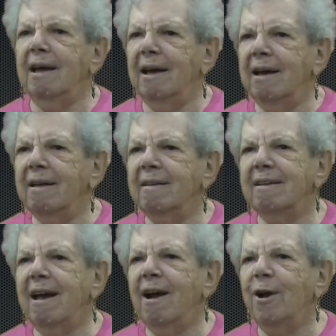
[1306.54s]
a
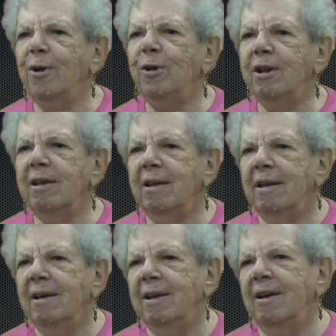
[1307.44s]
card
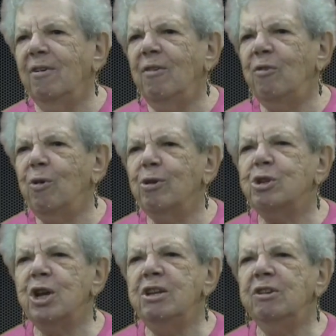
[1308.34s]
for a
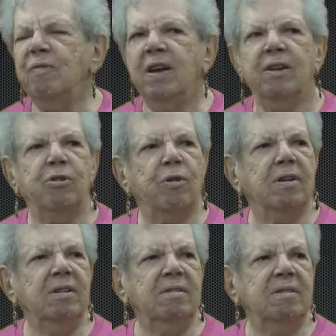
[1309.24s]
change of
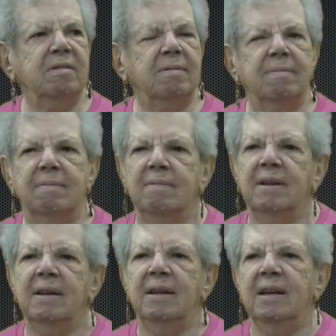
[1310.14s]
address.
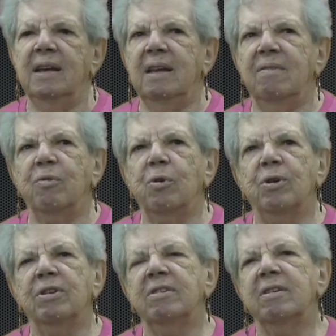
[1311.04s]
And of
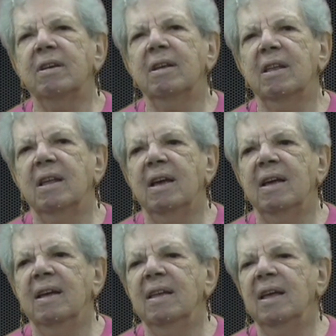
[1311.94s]
course,
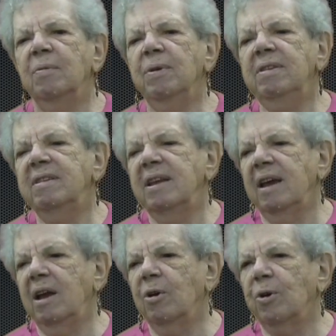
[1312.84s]
that was
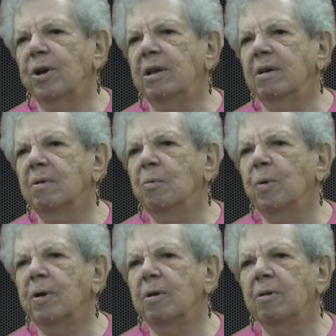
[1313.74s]
the area
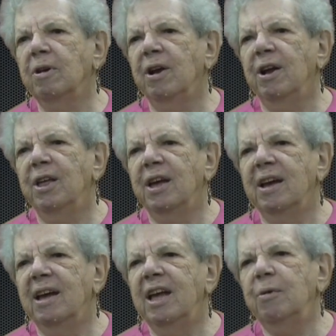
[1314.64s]
where
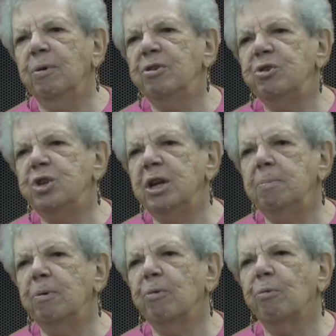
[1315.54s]
it was
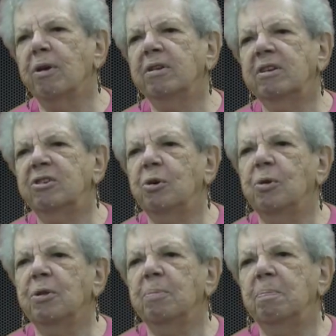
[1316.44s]
cheaper rent,
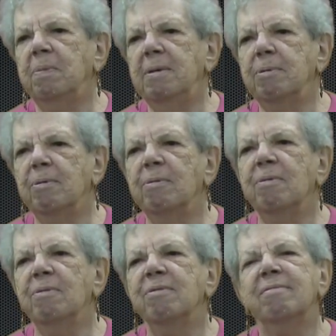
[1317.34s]
so
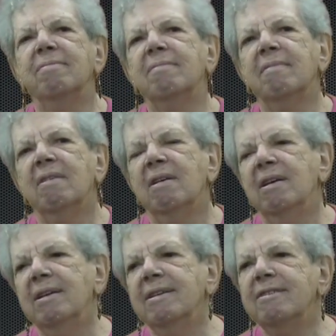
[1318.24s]
people
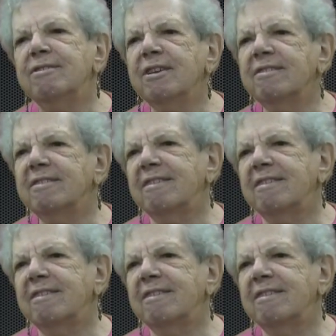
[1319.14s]
just